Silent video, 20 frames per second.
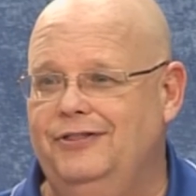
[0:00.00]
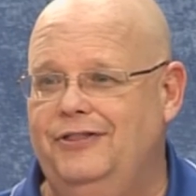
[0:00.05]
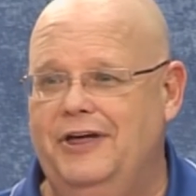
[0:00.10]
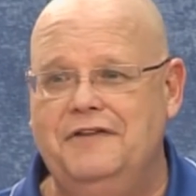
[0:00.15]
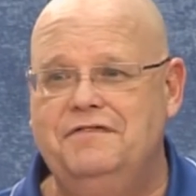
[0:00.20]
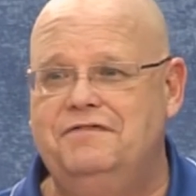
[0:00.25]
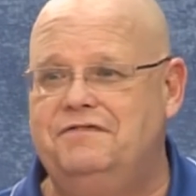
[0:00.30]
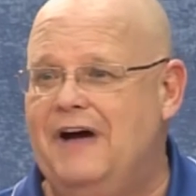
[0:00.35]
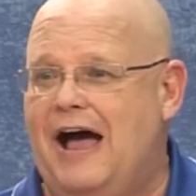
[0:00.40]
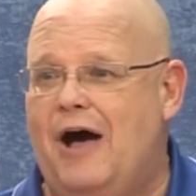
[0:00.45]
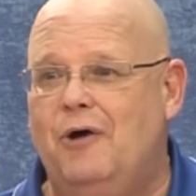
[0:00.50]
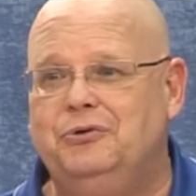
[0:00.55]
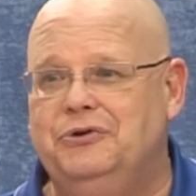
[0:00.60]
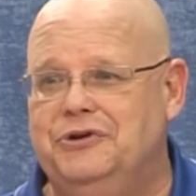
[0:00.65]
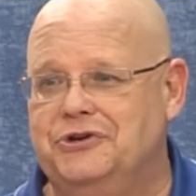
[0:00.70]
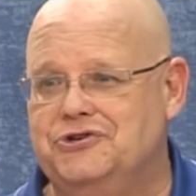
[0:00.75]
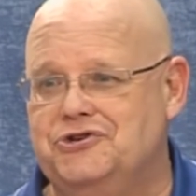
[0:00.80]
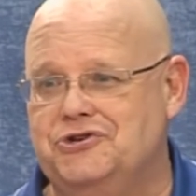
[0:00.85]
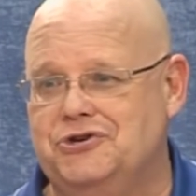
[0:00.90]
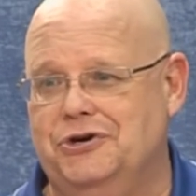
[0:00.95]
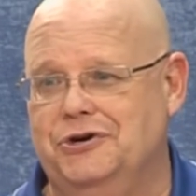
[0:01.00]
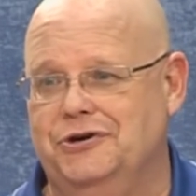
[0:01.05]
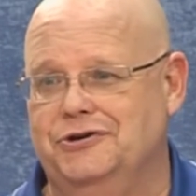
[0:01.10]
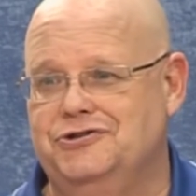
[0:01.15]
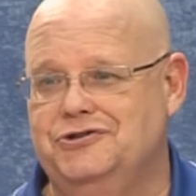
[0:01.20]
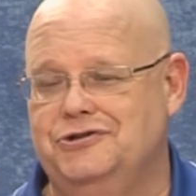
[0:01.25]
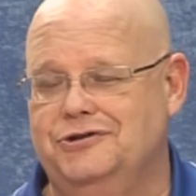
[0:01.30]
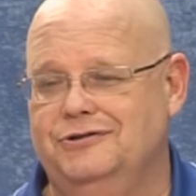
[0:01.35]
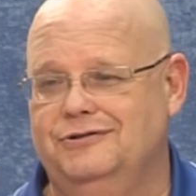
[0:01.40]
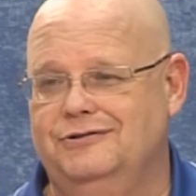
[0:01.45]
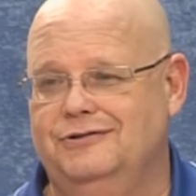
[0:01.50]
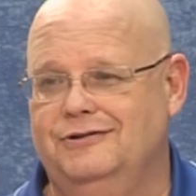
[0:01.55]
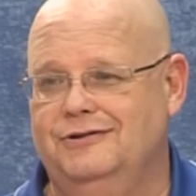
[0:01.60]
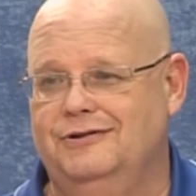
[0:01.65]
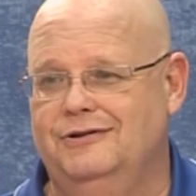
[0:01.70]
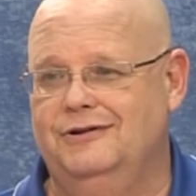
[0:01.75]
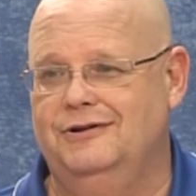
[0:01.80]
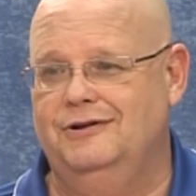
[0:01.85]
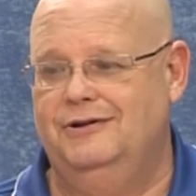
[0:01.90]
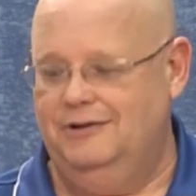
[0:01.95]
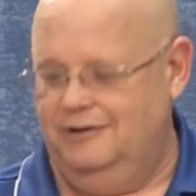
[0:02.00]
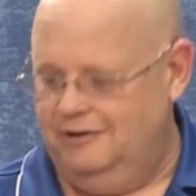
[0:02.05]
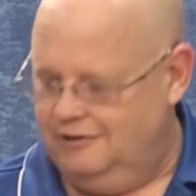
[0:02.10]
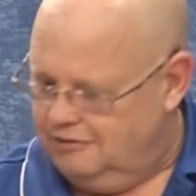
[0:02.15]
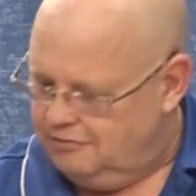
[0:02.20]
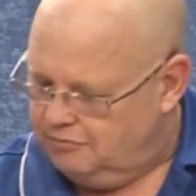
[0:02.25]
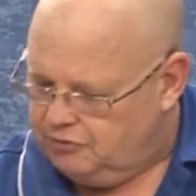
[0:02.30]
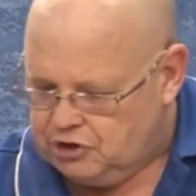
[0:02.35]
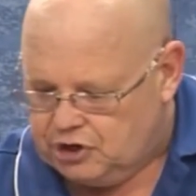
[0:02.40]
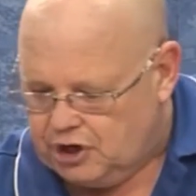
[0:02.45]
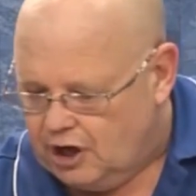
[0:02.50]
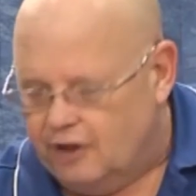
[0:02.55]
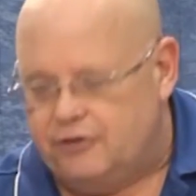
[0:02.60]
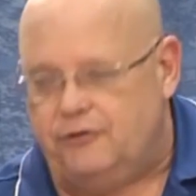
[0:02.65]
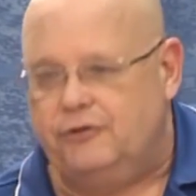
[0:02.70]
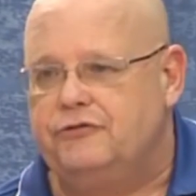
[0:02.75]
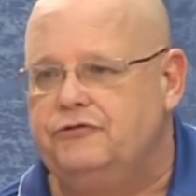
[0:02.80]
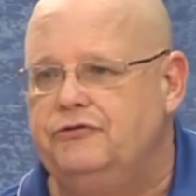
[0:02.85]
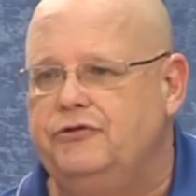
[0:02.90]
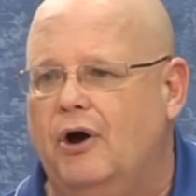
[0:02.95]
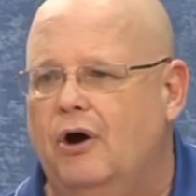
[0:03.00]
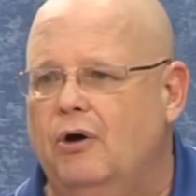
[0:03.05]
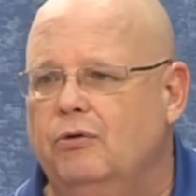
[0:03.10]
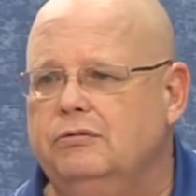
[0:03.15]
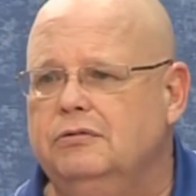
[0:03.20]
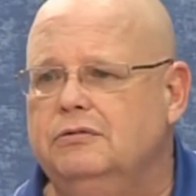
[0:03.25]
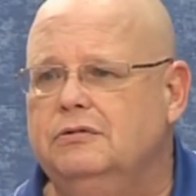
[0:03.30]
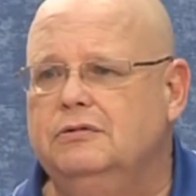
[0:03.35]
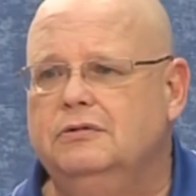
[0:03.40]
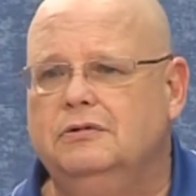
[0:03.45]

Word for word: they found a church. The others don't.